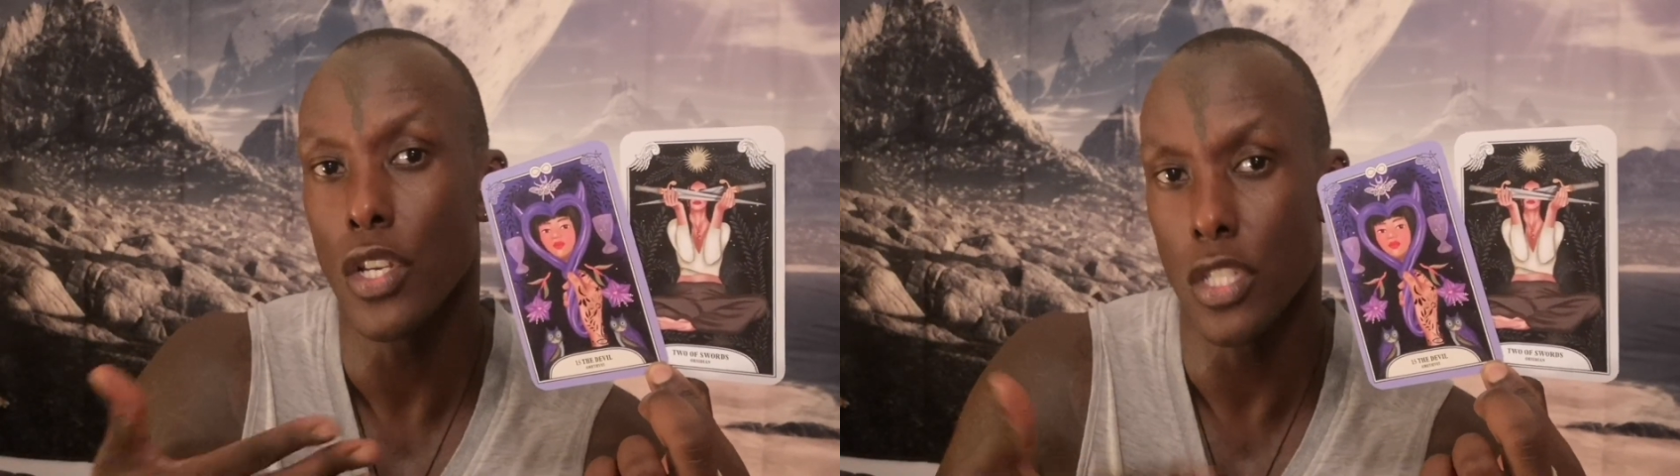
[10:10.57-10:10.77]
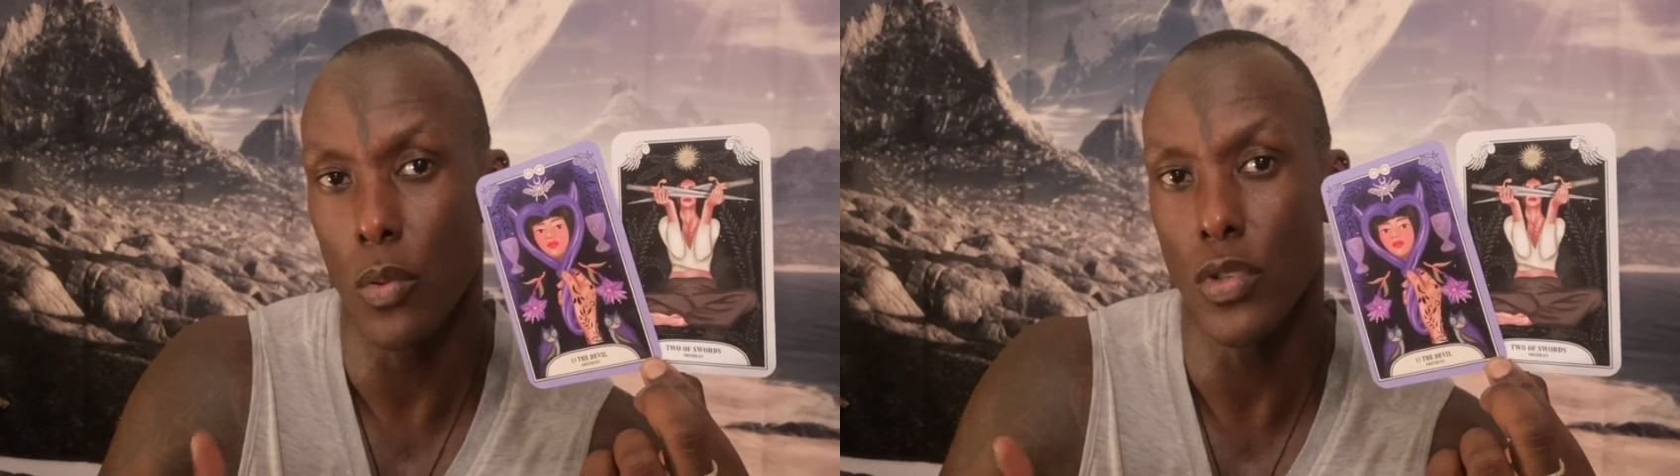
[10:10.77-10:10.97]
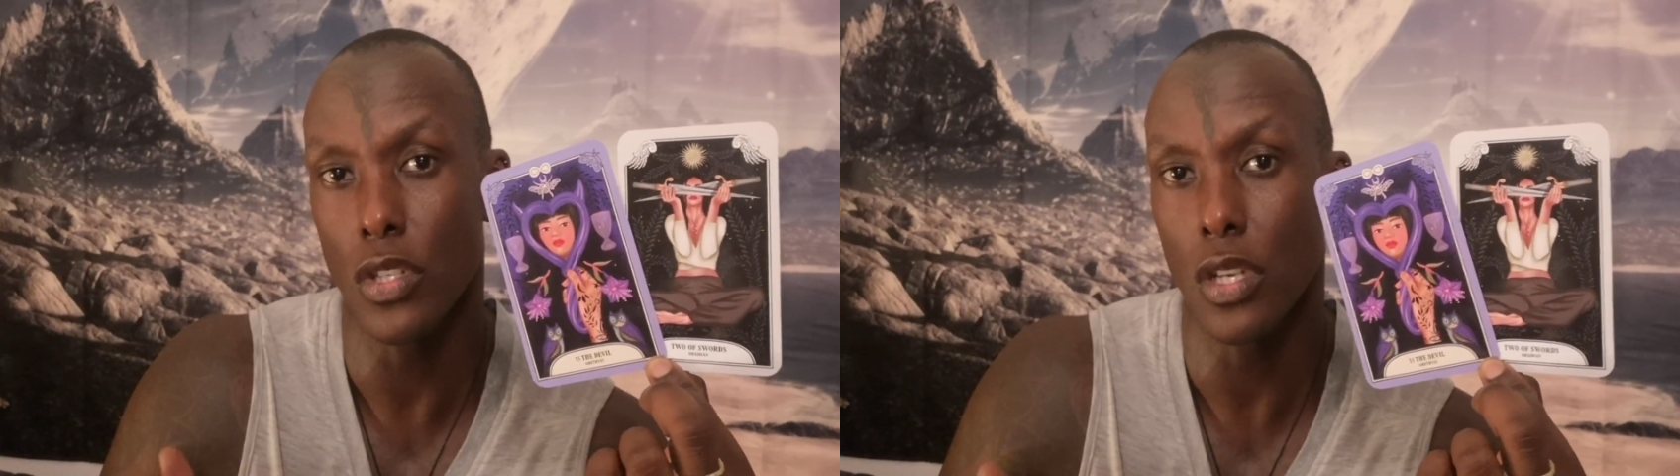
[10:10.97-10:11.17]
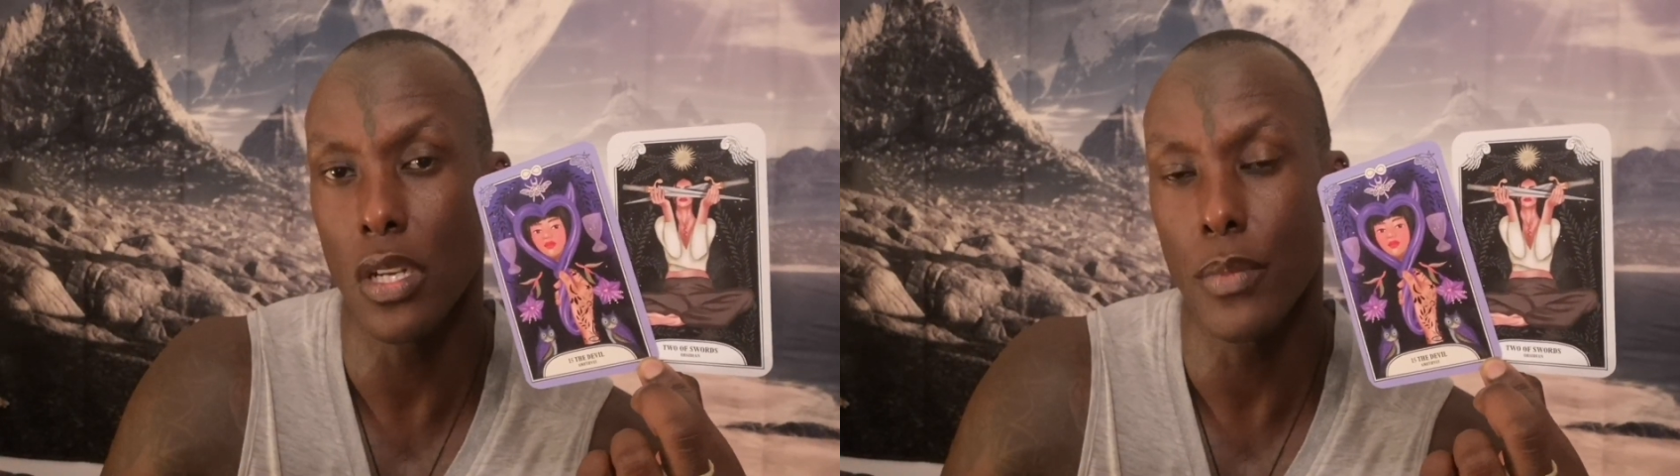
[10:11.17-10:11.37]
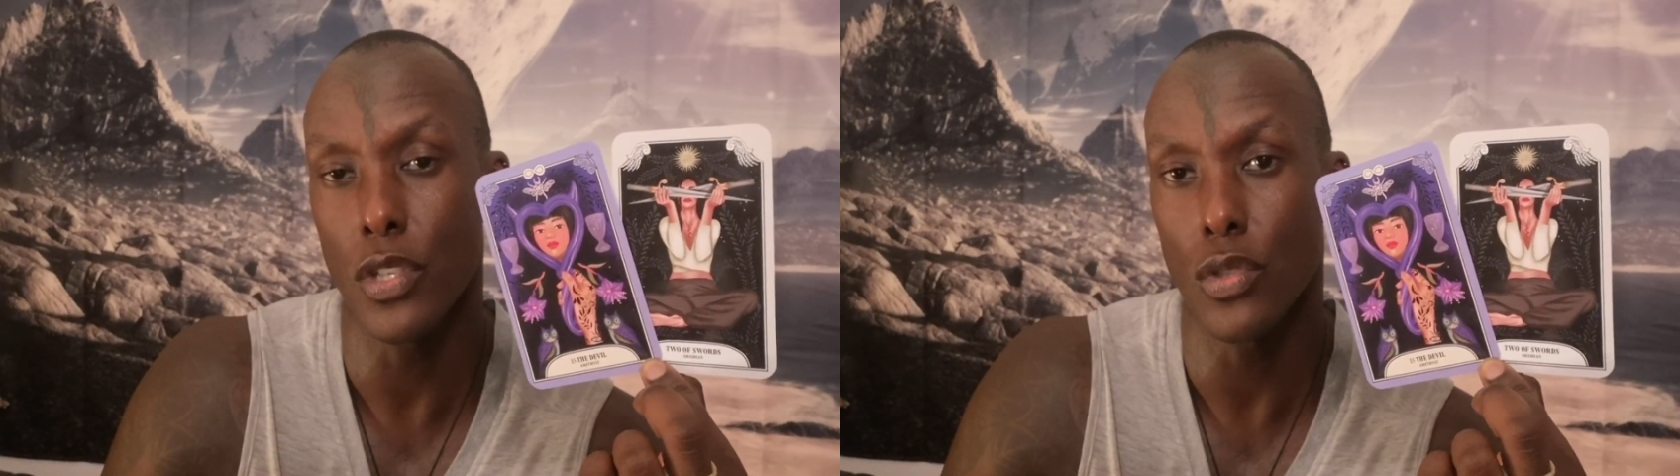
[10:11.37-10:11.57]
So we're just
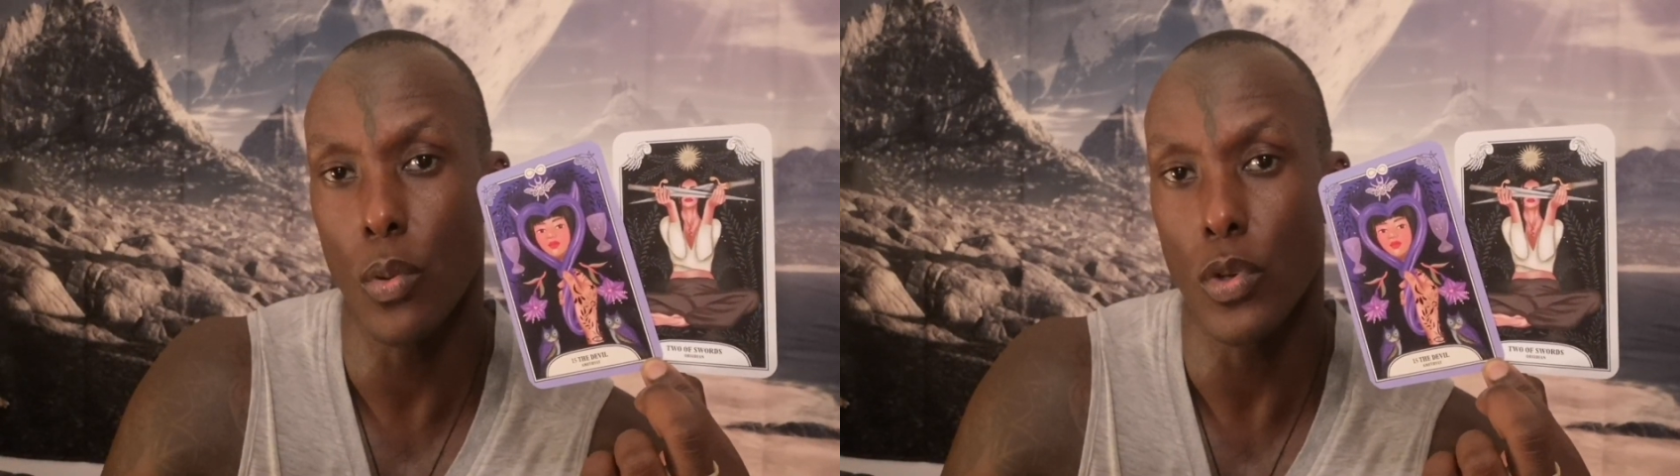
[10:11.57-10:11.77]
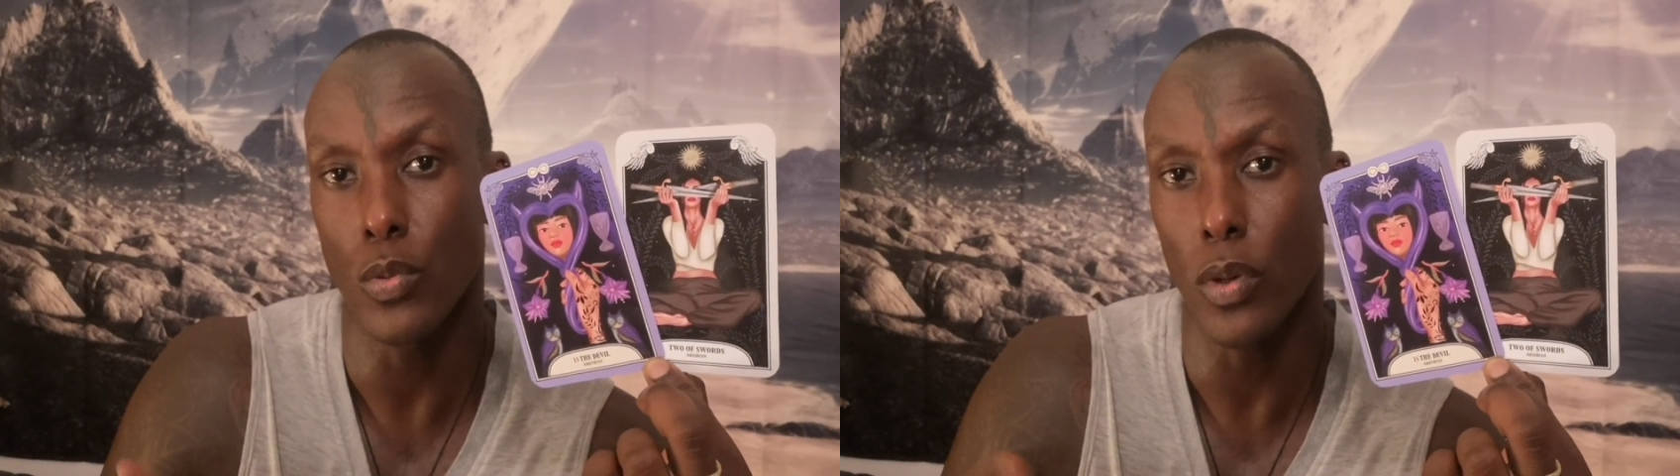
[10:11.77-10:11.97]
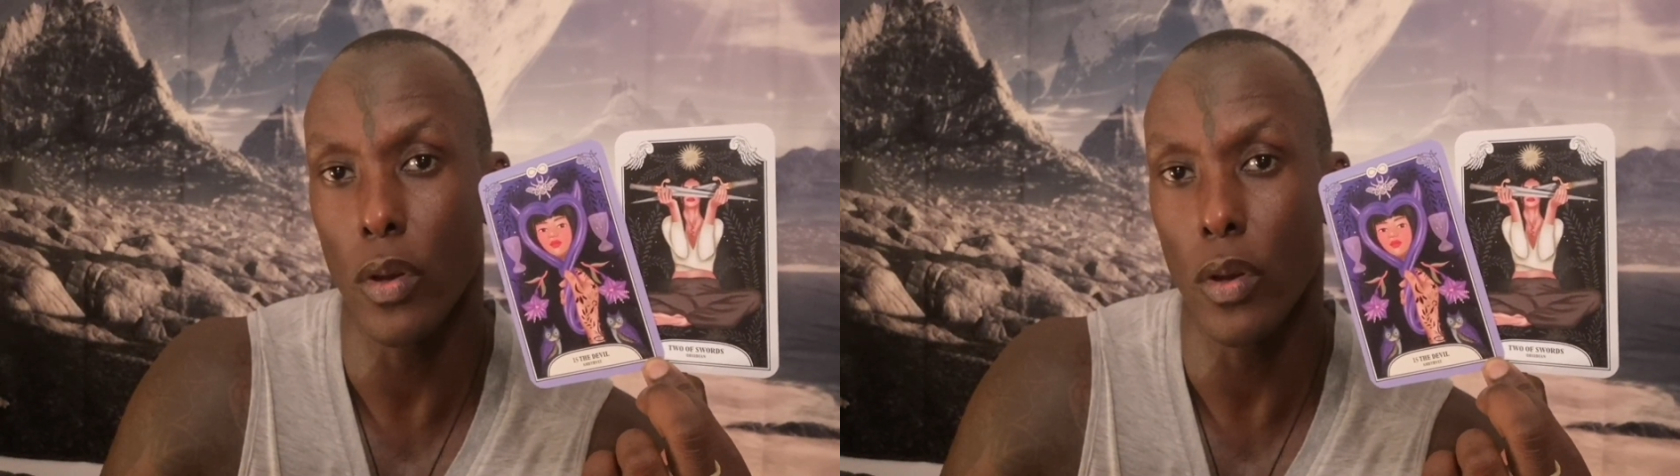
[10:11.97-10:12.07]
going to be source.